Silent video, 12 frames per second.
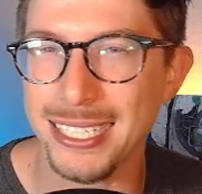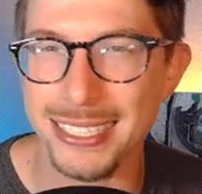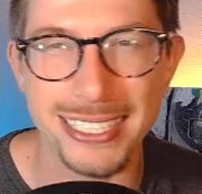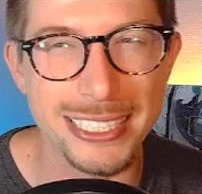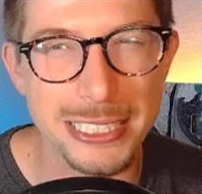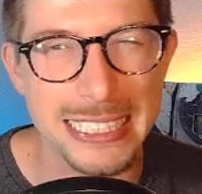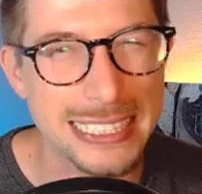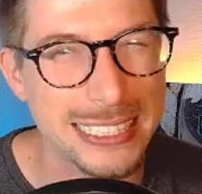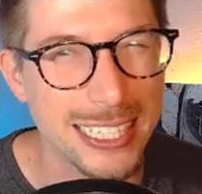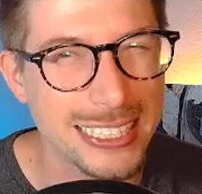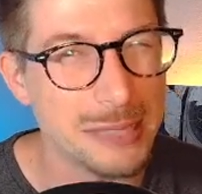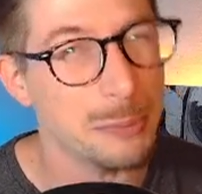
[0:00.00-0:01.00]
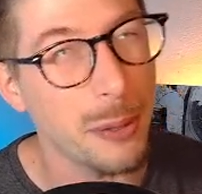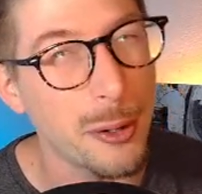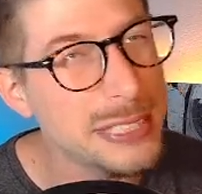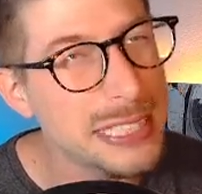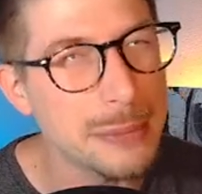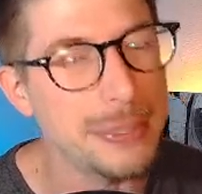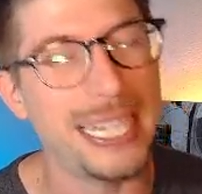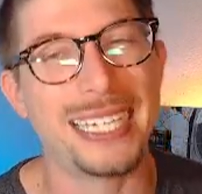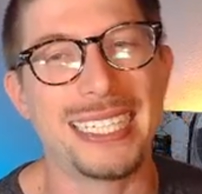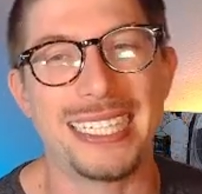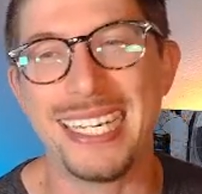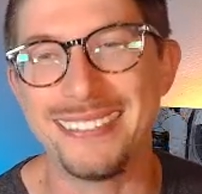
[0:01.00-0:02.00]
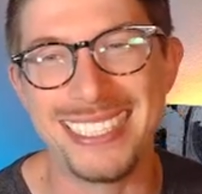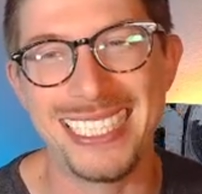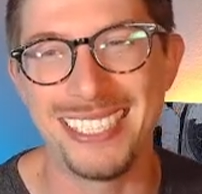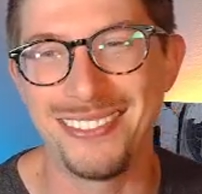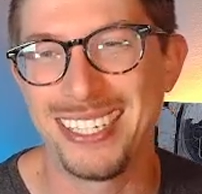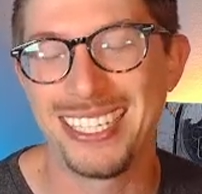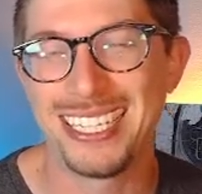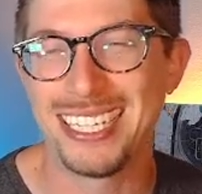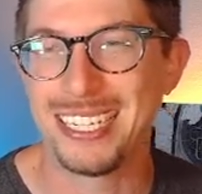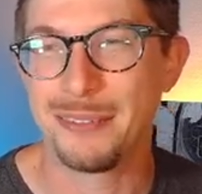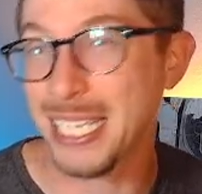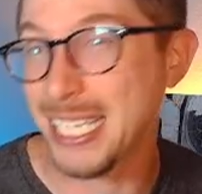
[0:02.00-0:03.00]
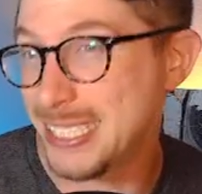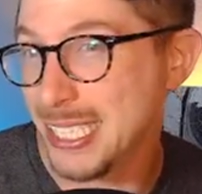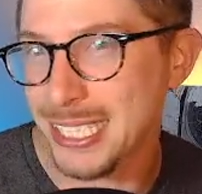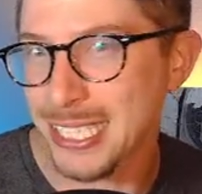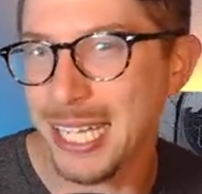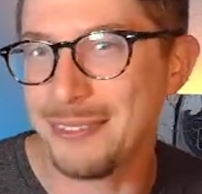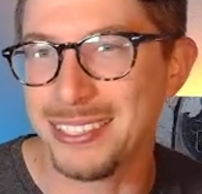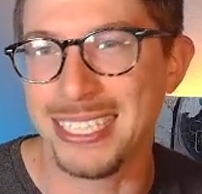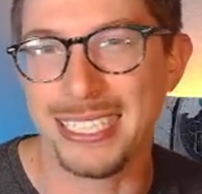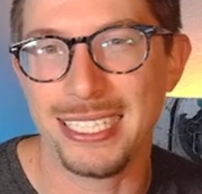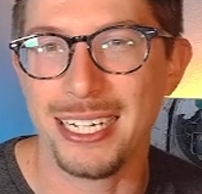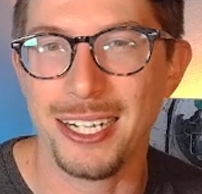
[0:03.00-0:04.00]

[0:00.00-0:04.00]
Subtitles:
Like, this is not supposed to be a climb team, but I did climb with it.